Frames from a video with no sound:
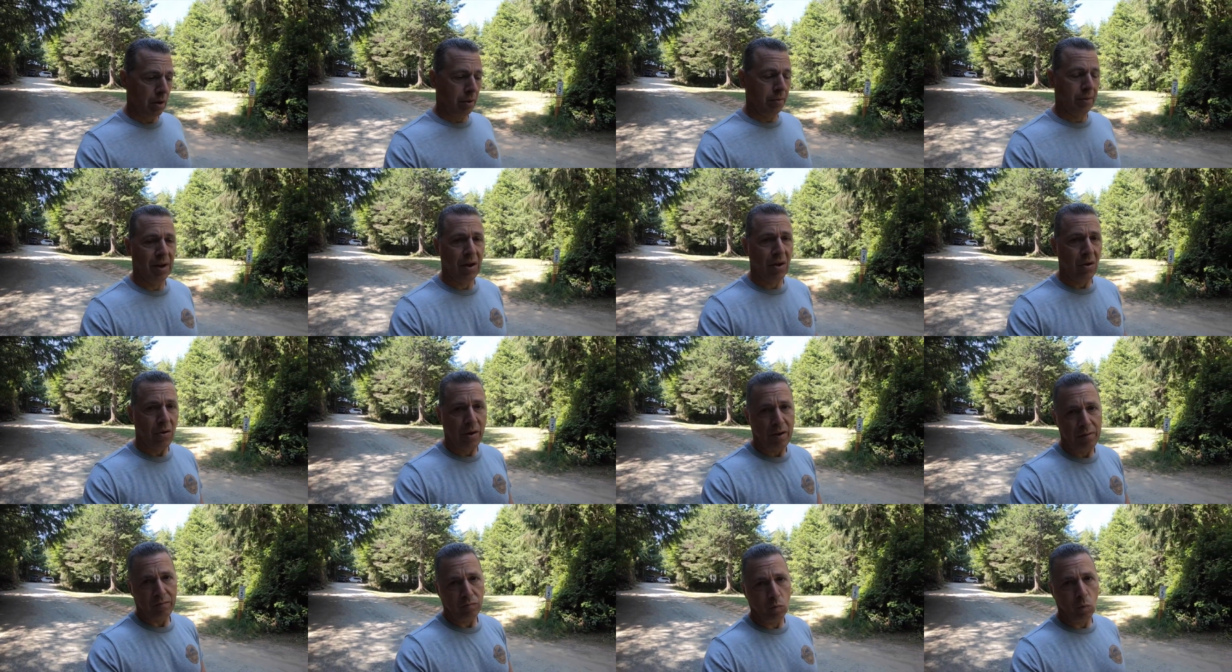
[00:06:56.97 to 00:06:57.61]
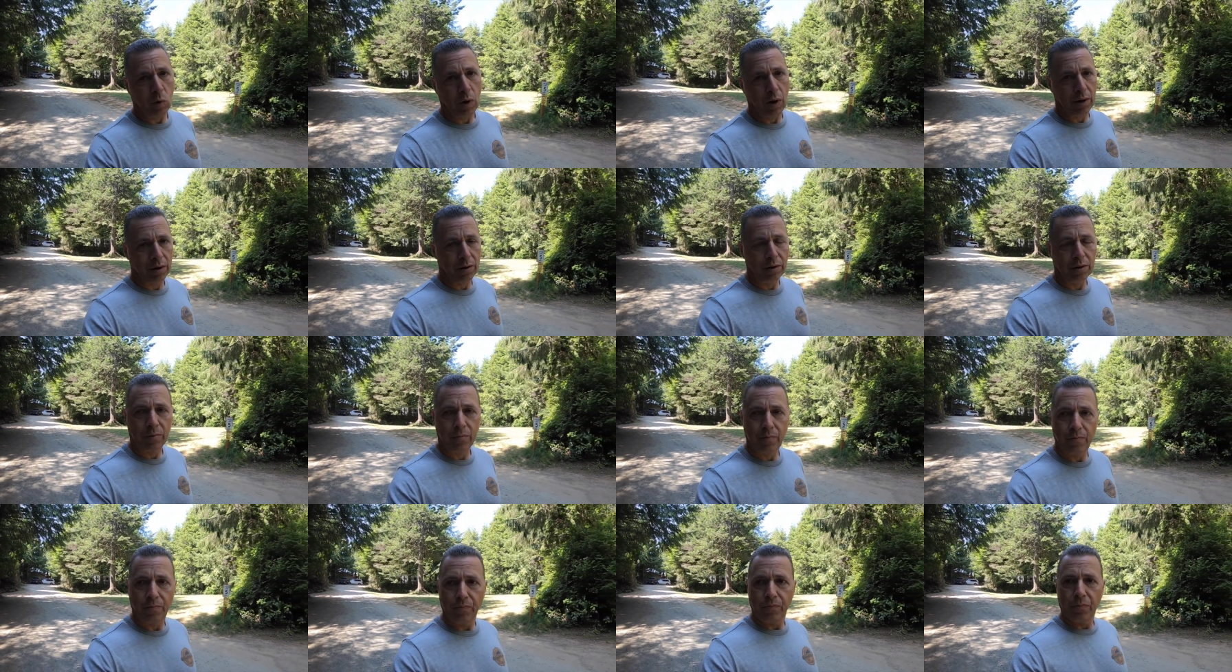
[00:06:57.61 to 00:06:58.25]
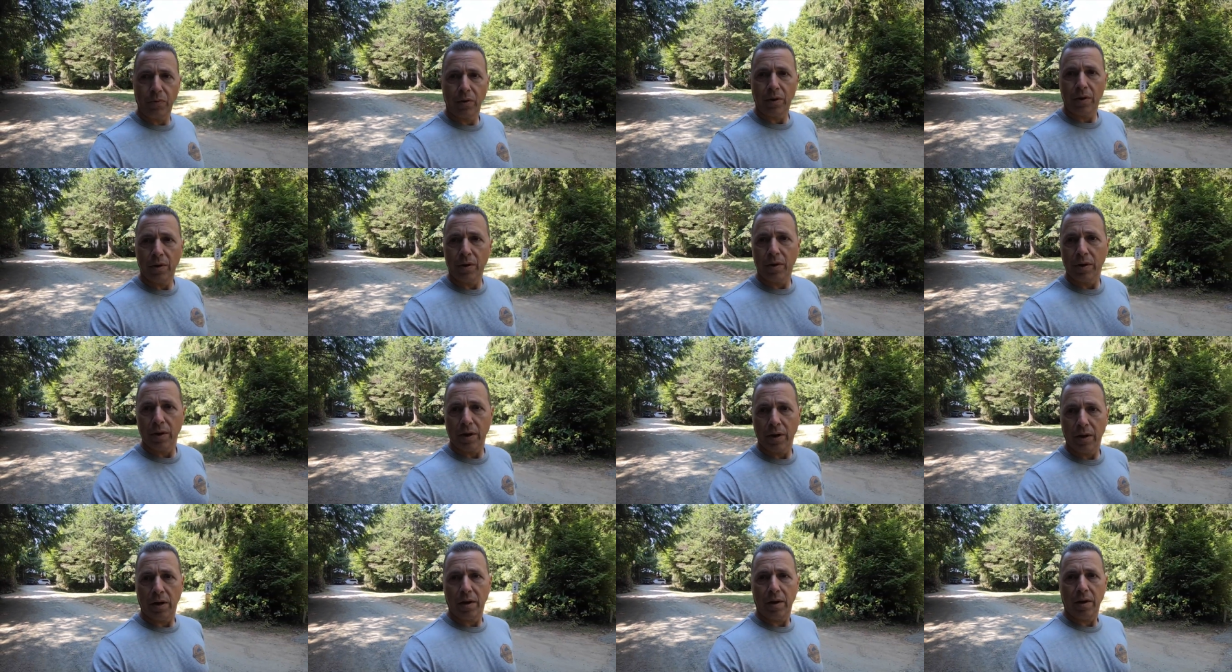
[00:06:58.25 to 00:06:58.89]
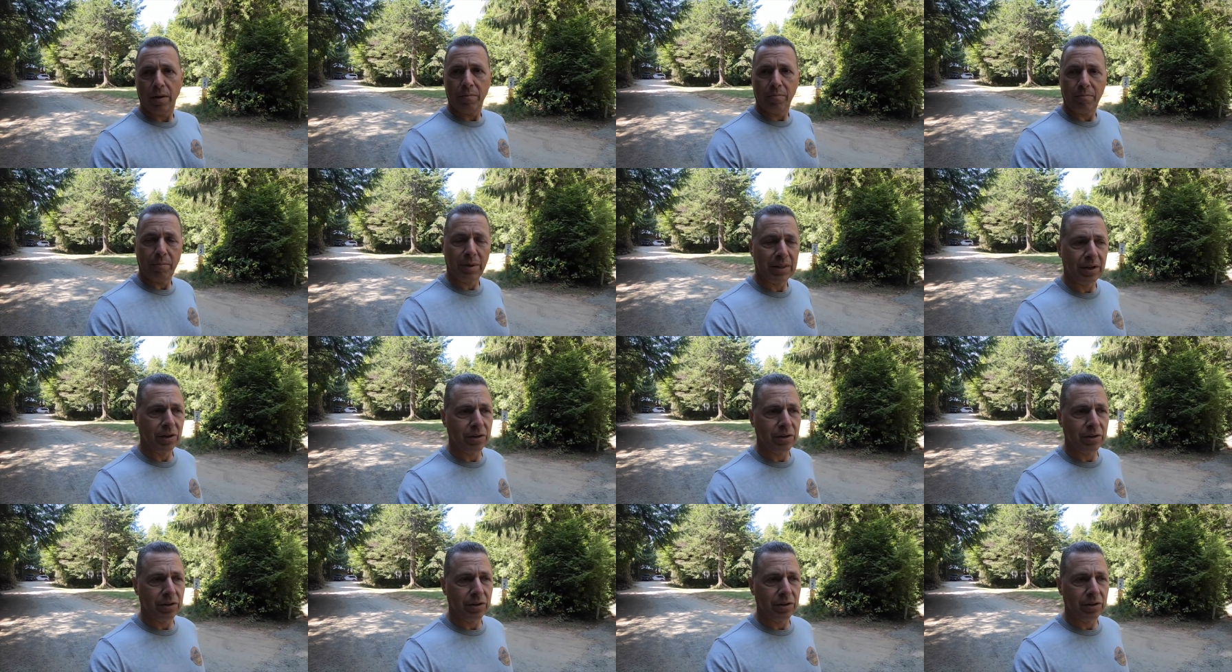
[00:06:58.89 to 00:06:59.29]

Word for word: They all have water, but